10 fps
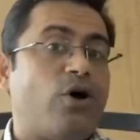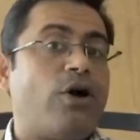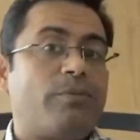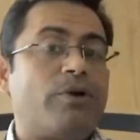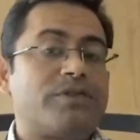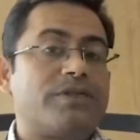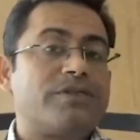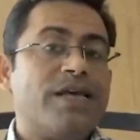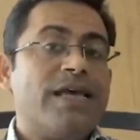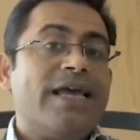thought
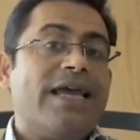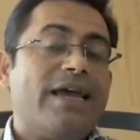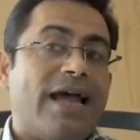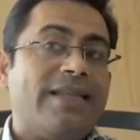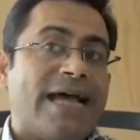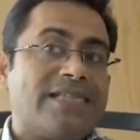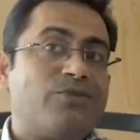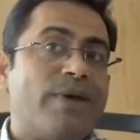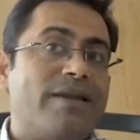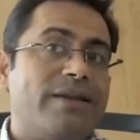process. And
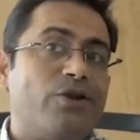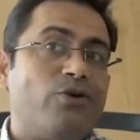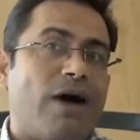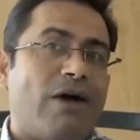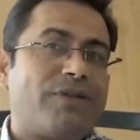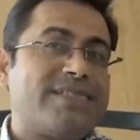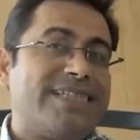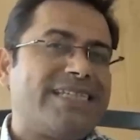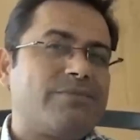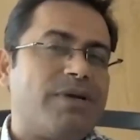that's when, after
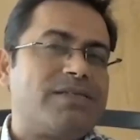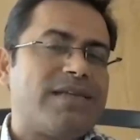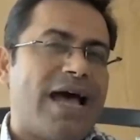6 months,